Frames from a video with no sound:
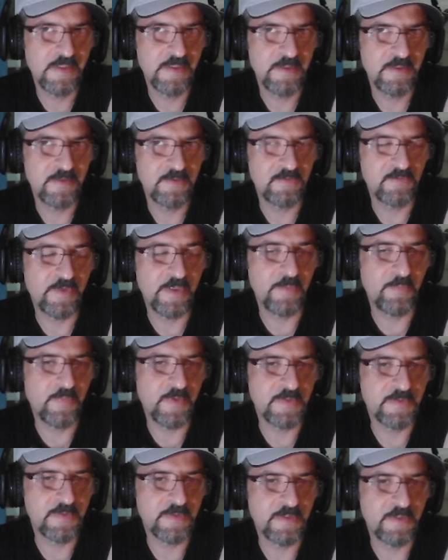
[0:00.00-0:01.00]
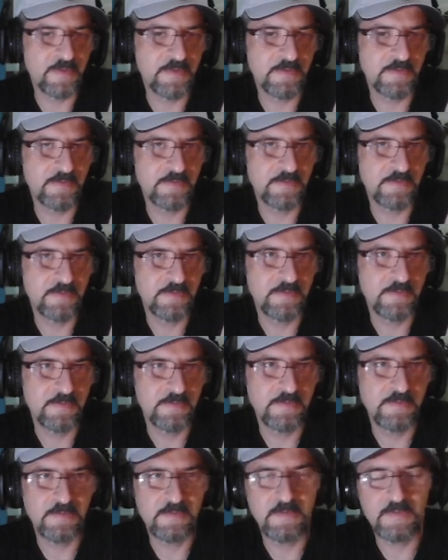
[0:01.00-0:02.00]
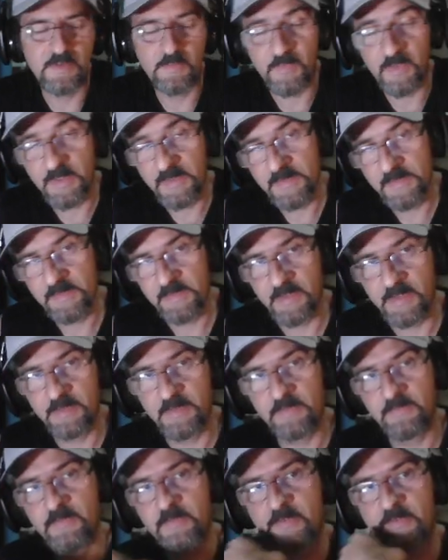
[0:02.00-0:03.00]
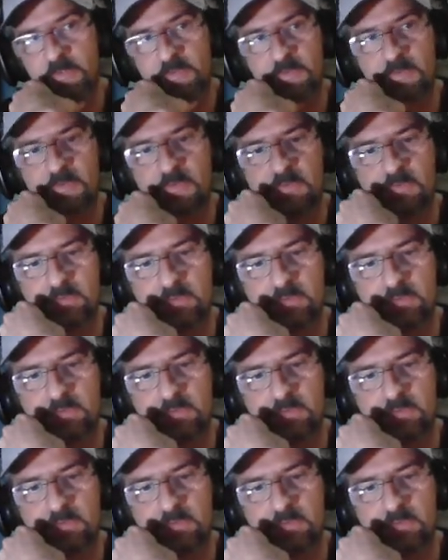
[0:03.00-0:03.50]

dry pass card. So I'm gonna start first, so